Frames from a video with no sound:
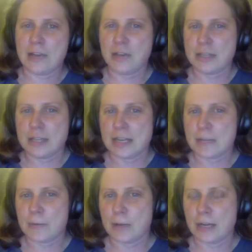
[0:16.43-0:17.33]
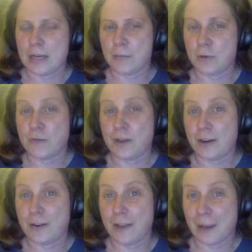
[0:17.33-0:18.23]
and she's an expert in
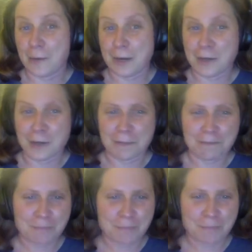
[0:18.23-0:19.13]
bushfire evacuation.